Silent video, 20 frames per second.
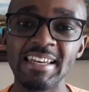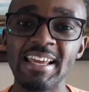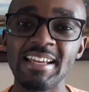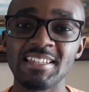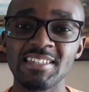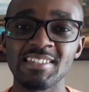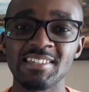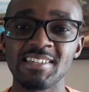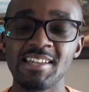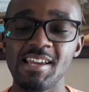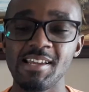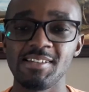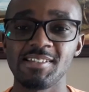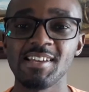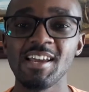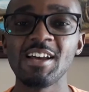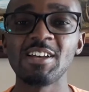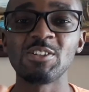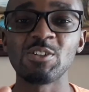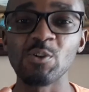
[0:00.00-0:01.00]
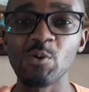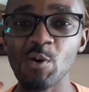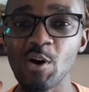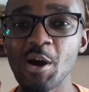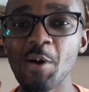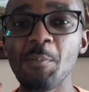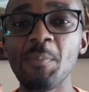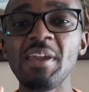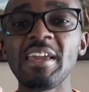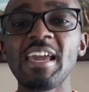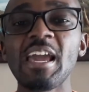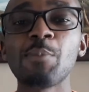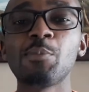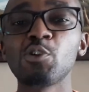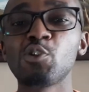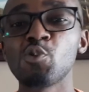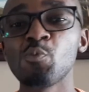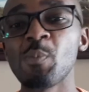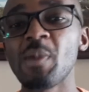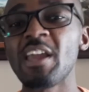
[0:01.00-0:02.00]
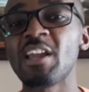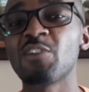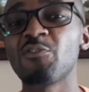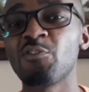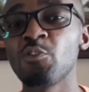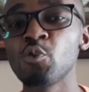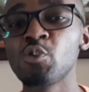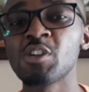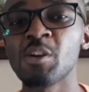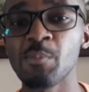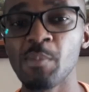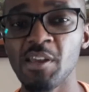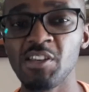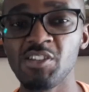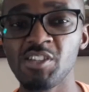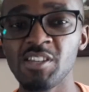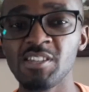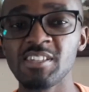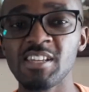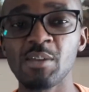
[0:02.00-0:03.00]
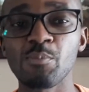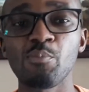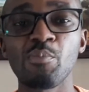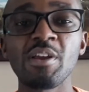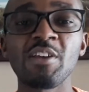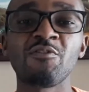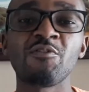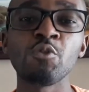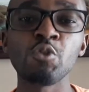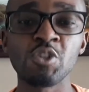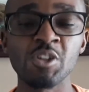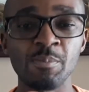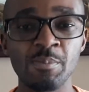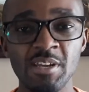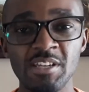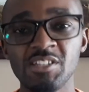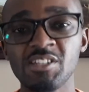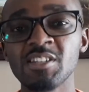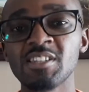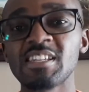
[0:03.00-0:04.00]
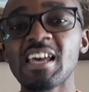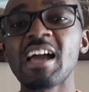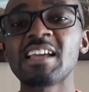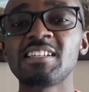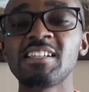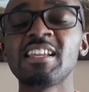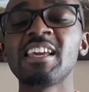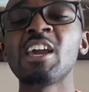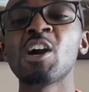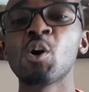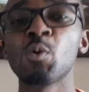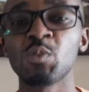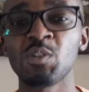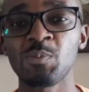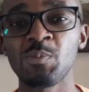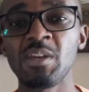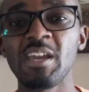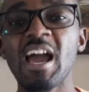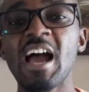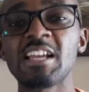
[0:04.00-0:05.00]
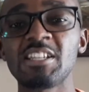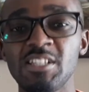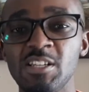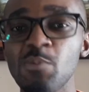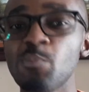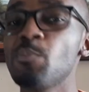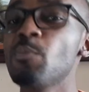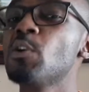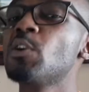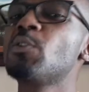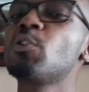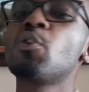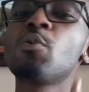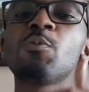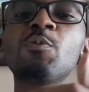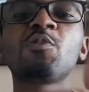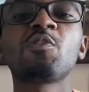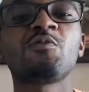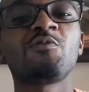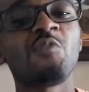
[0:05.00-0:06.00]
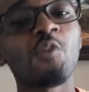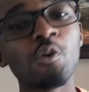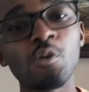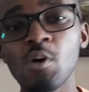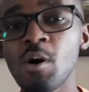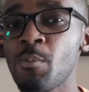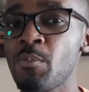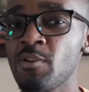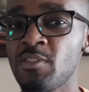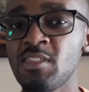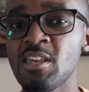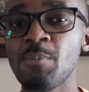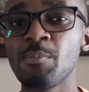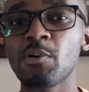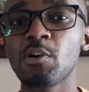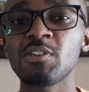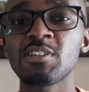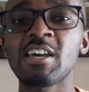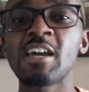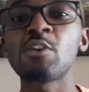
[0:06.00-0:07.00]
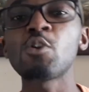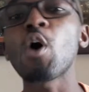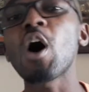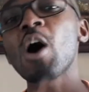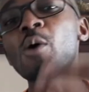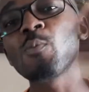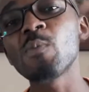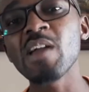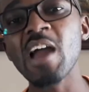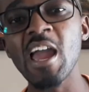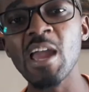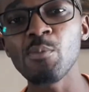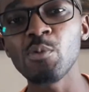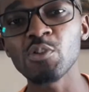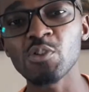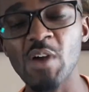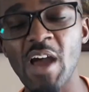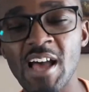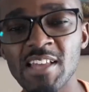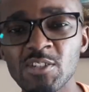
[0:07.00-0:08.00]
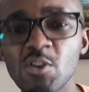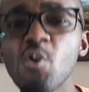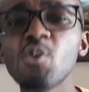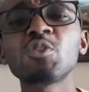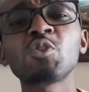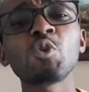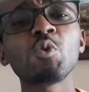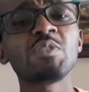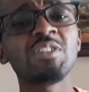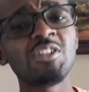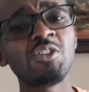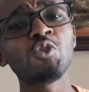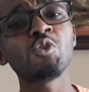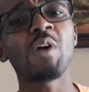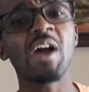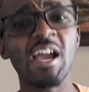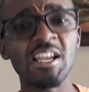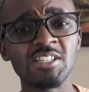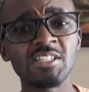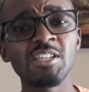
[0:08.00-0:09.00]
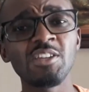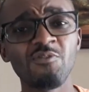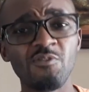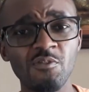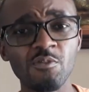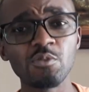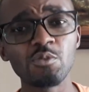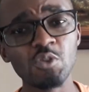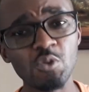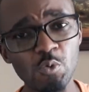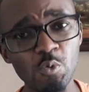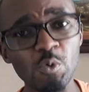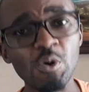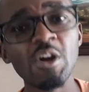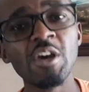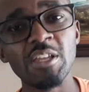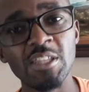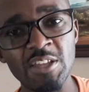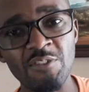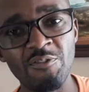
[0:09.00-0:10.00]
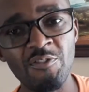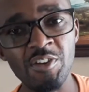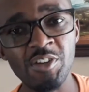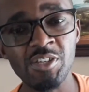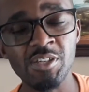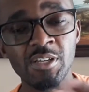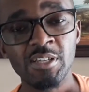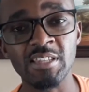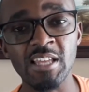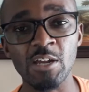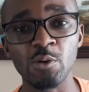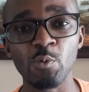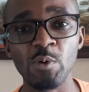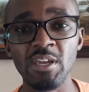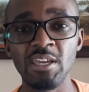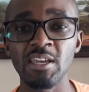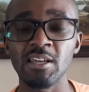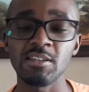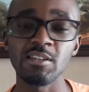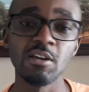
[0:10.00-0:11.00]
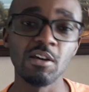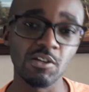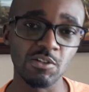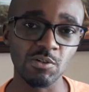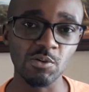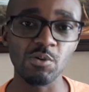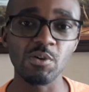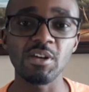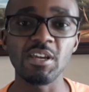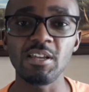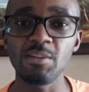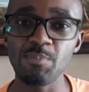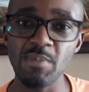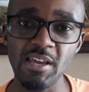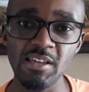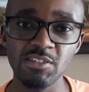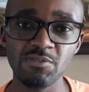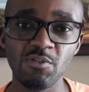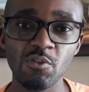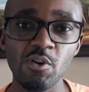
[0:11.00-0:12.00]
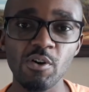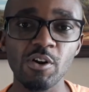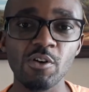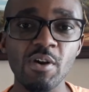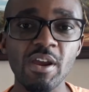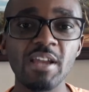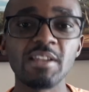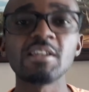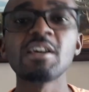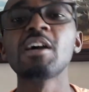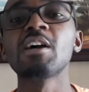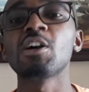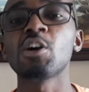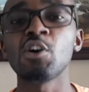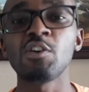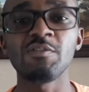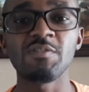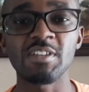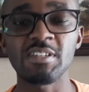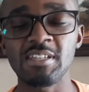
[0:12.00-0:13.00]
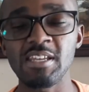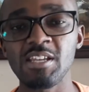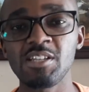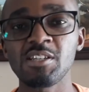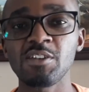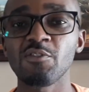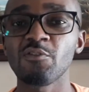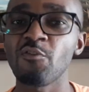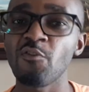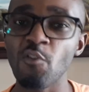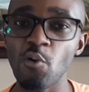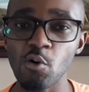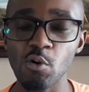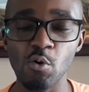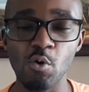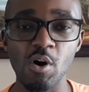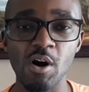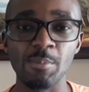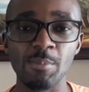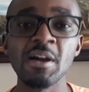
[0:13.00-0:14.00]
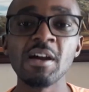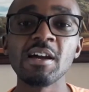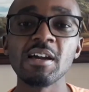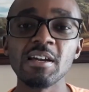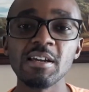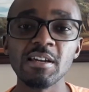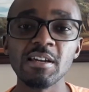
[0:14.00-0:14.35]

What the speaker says: a later stage. So being able to make future mentions and bring future mentions actually helps me actually follow up with them, because I know I'll be able to ask, oh, so did you actually do the fishing that weekend? So it makes for a great conversation follow-up